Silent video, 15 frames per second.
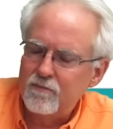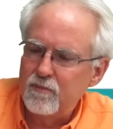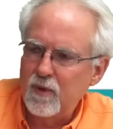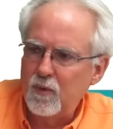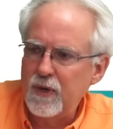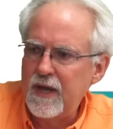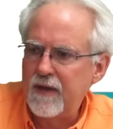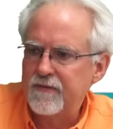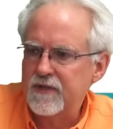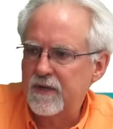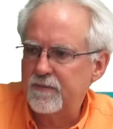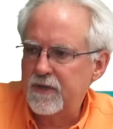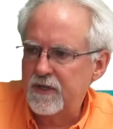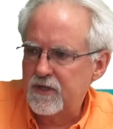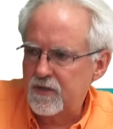But we have
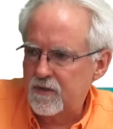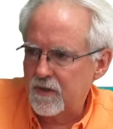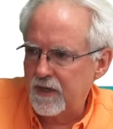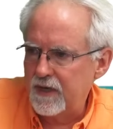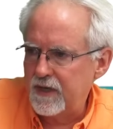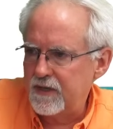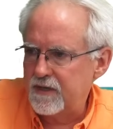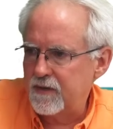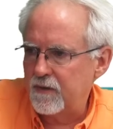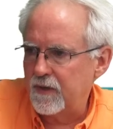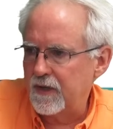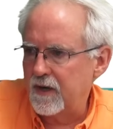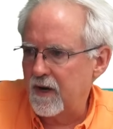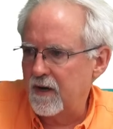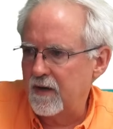something strange
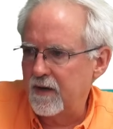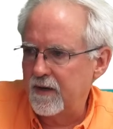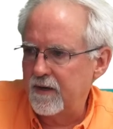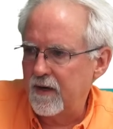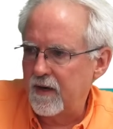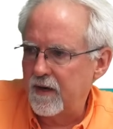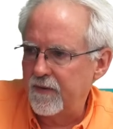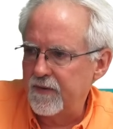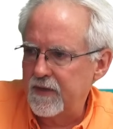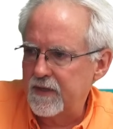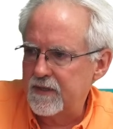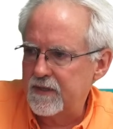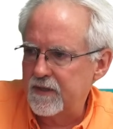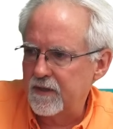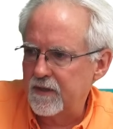going on on the
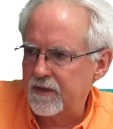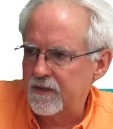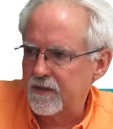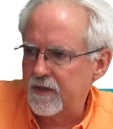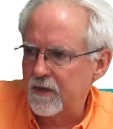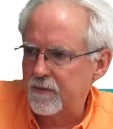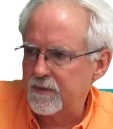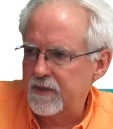oscilloscope,